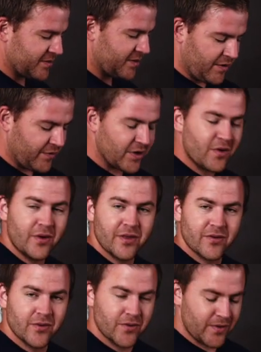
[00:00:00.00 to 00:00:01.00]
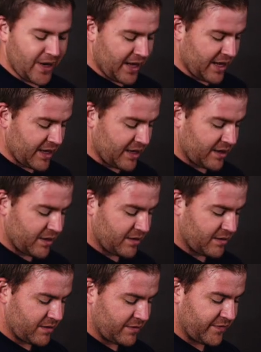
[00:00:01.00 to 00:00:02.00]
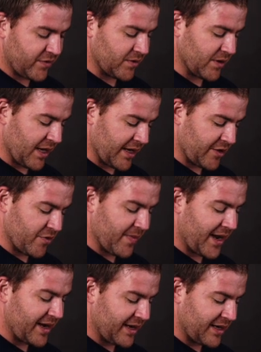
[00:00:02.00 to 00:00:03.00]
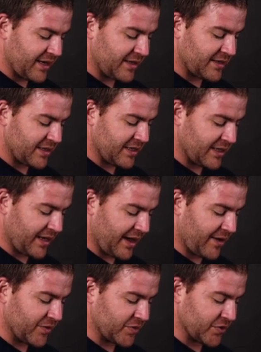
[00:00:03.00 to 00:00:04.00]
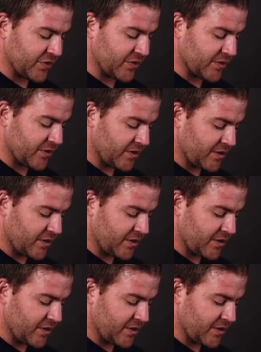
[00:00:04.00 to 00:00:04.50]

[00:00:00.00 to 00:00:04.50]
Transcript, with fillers: If you're going through a food line, you might encounter,